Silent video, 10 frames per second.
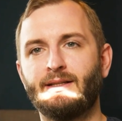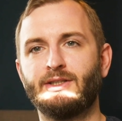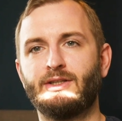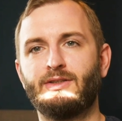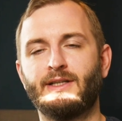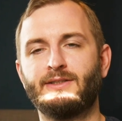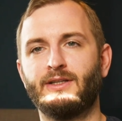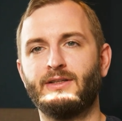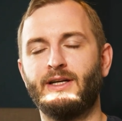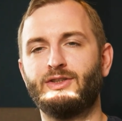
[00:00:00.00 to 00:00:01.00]
that's a that's
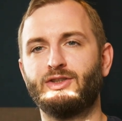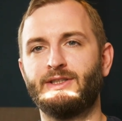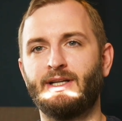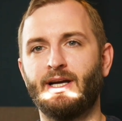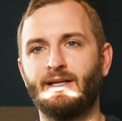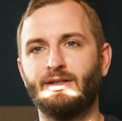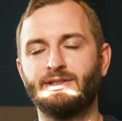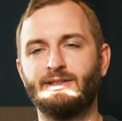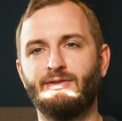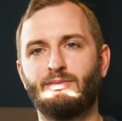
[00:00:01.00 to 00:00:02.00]
an interesting
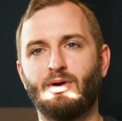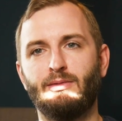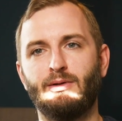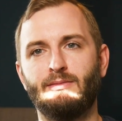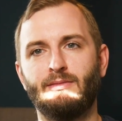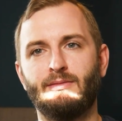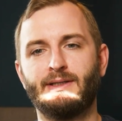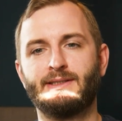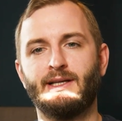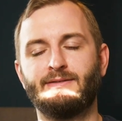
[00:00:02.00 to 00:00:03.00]
diagnosis of the problem.
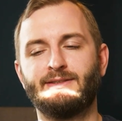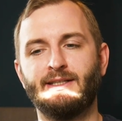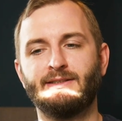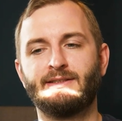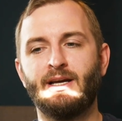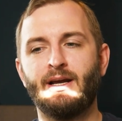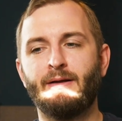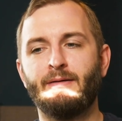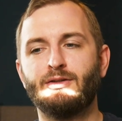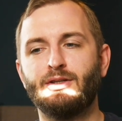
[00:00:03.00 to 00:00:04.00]
makes a lot of sense.
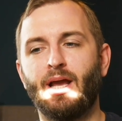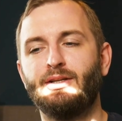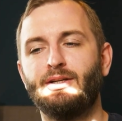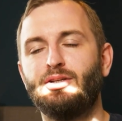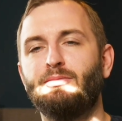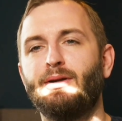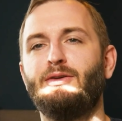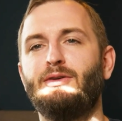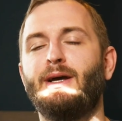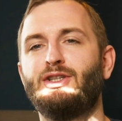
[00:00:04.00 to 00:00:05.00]
And you
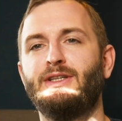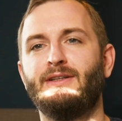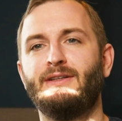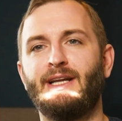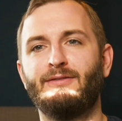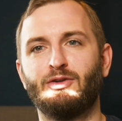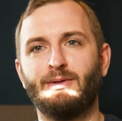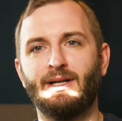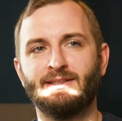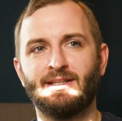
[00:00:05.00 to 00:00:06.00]
you mentioned Dave
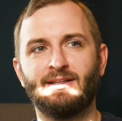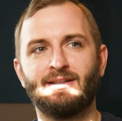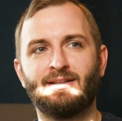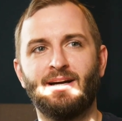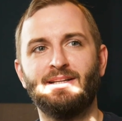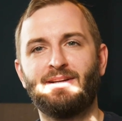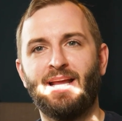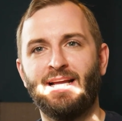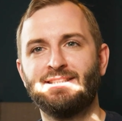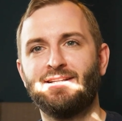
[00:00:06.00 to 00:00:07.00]
Rubin as a kind of
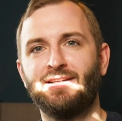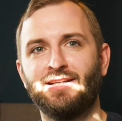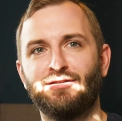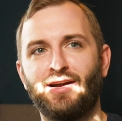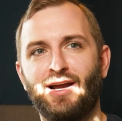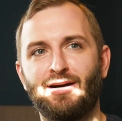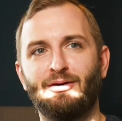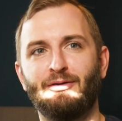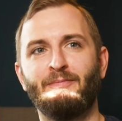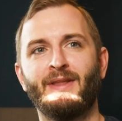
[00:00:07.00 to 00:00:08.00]
case study of
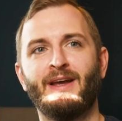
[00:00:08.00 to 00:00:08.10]
how